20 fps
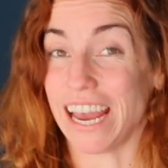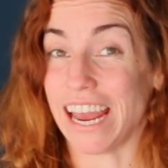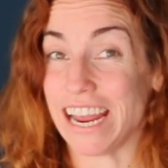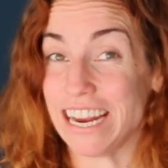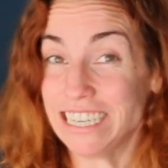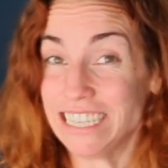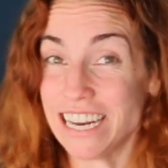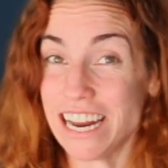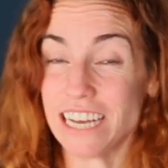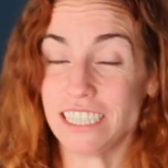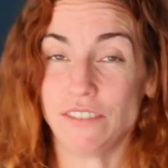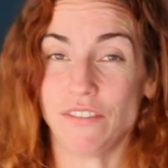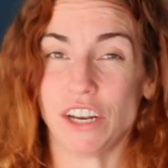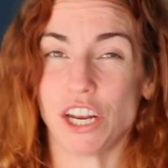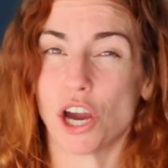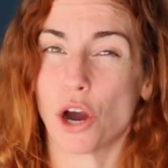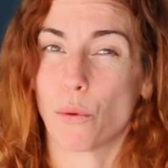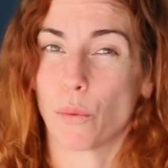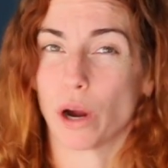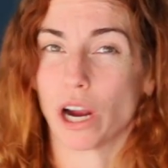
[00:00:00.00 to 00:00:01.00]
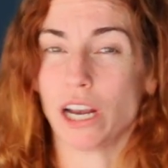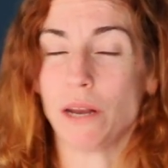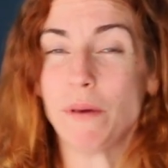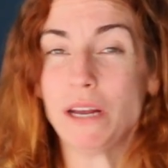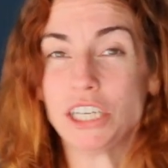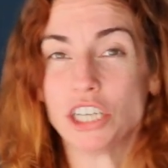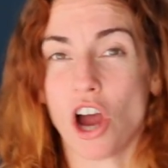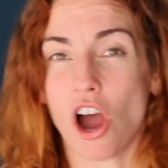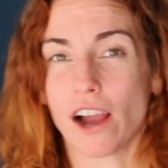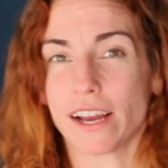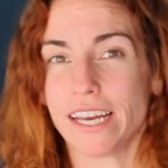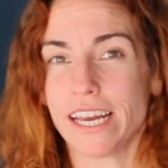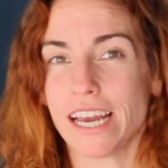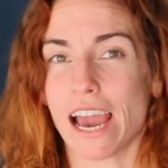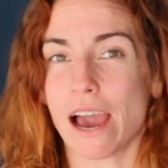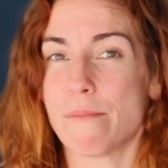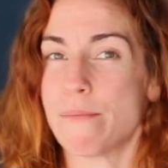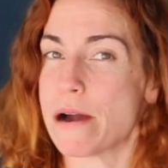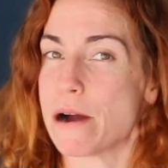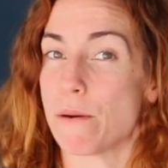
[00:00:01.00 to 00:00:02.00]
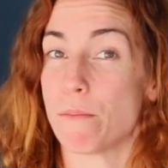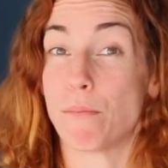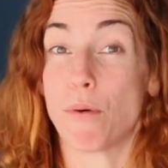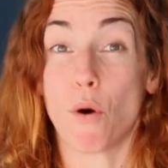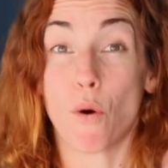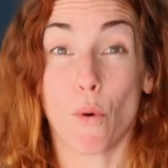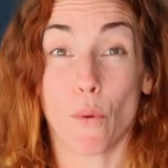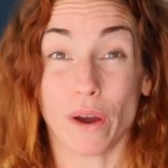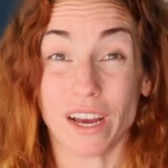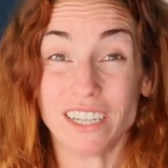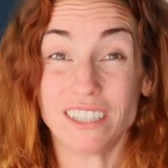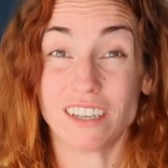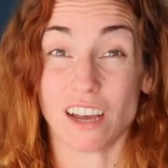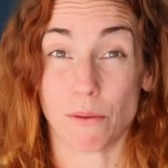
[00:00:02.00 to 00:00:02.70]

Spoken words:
In today's video, we're going to be talking about points